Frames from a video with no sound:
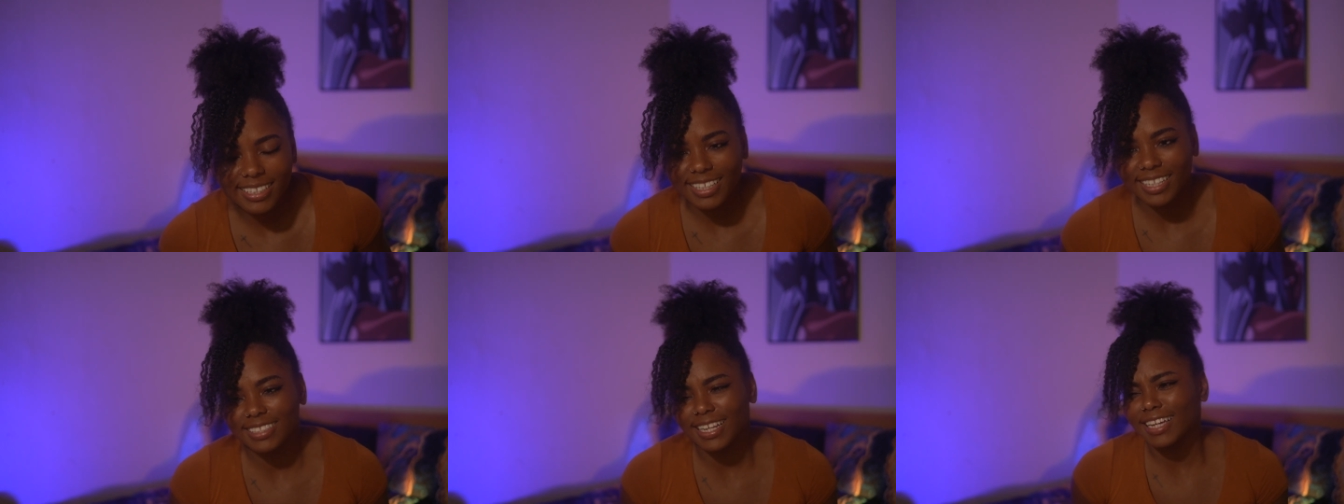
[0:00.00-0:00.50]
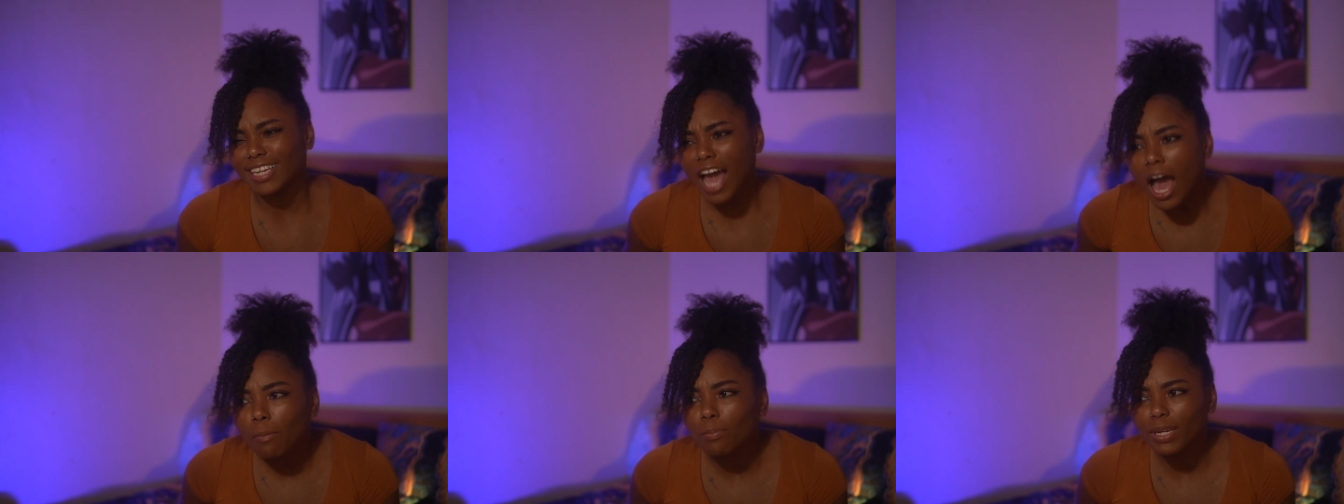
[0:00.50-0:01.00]
He's like,
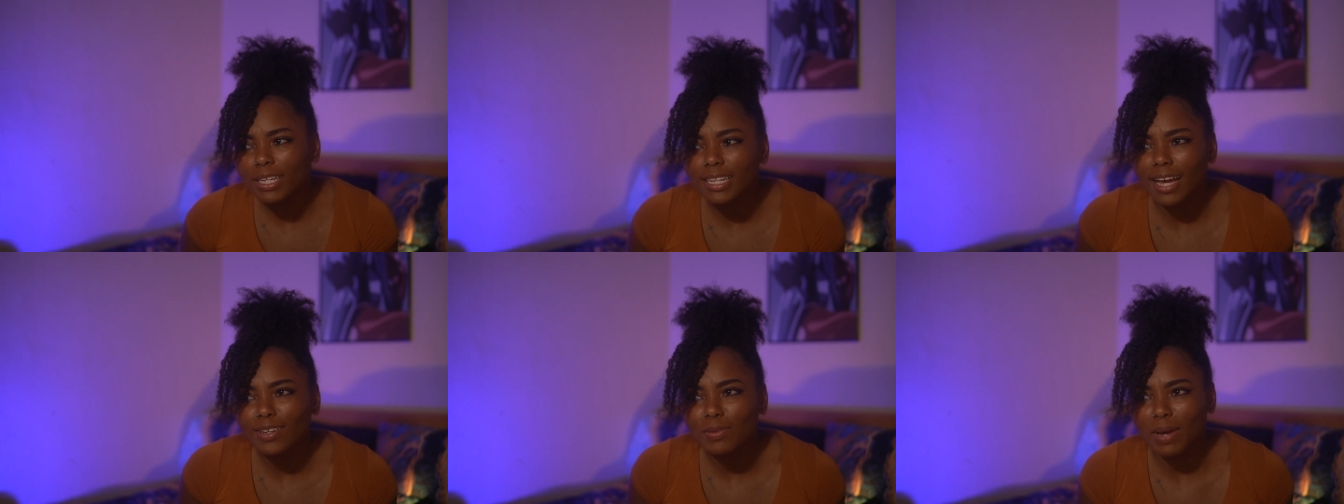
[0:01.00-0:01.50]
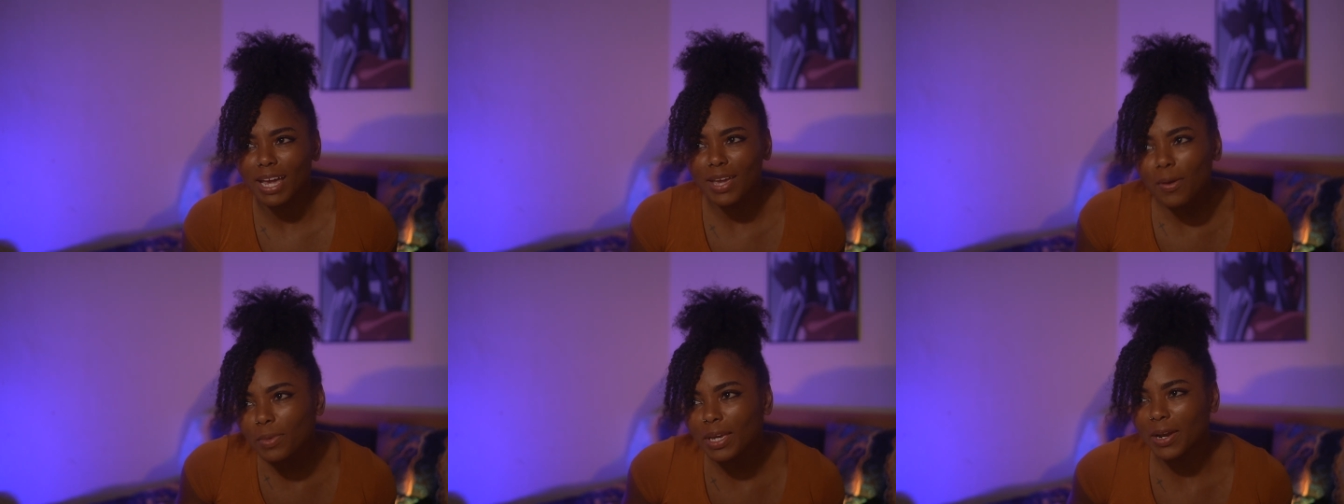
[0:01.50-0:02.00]
yeah, I've been down in
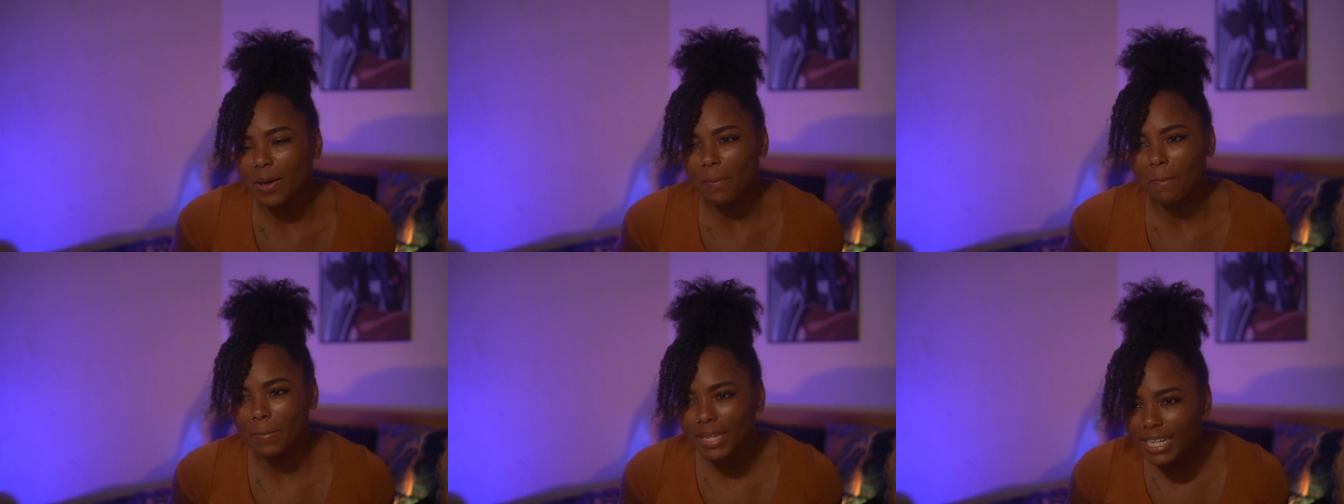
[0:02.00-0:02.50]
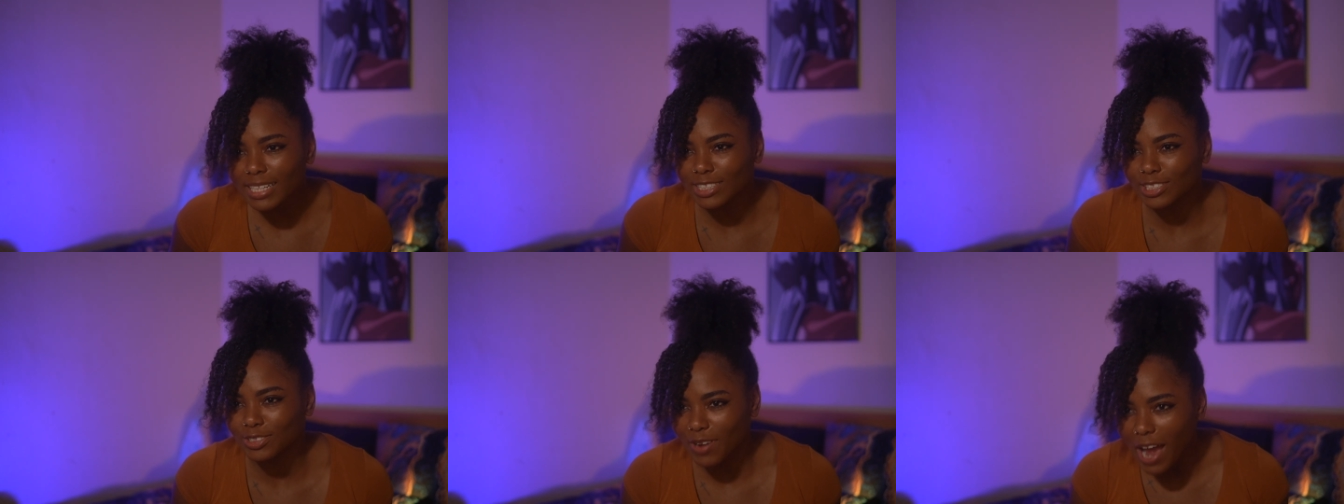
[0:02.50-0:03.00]
Miami and I've been at the
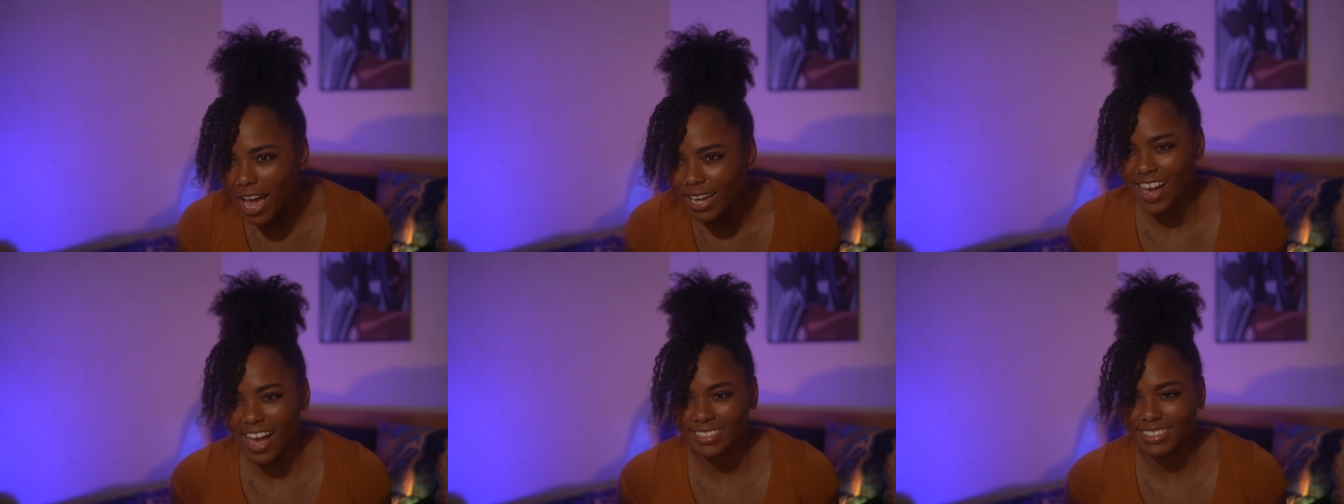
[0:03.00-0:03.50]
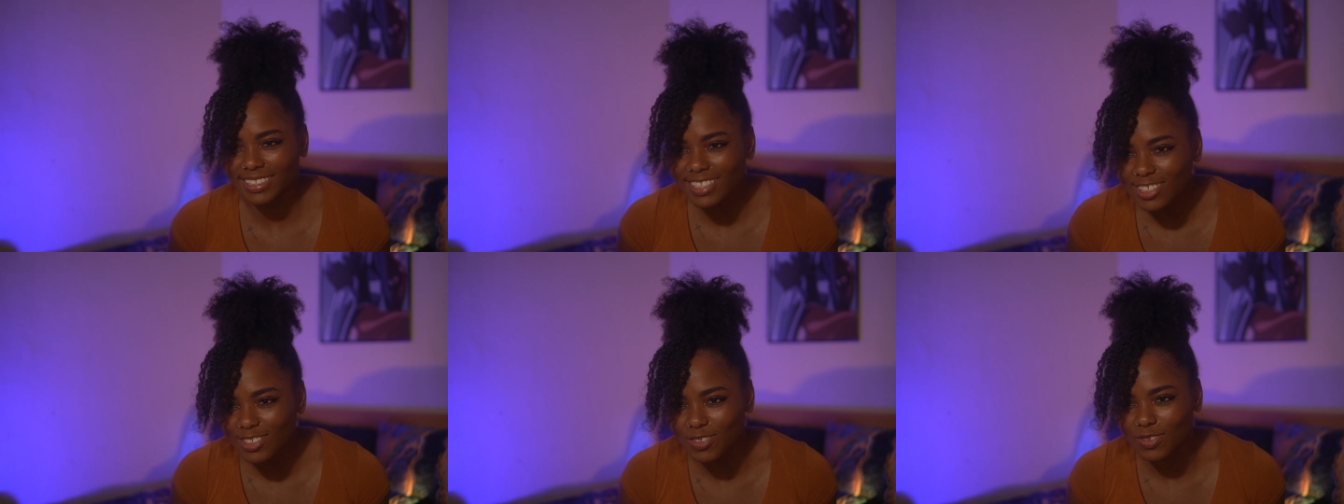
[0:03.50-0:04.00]
track. I
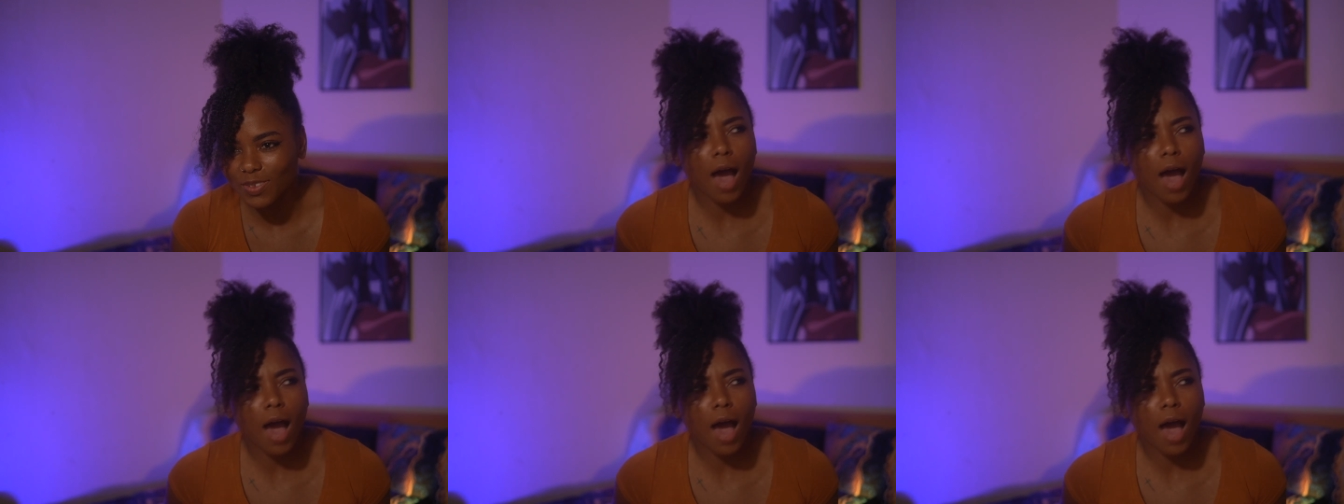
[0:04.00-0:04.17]
seen you.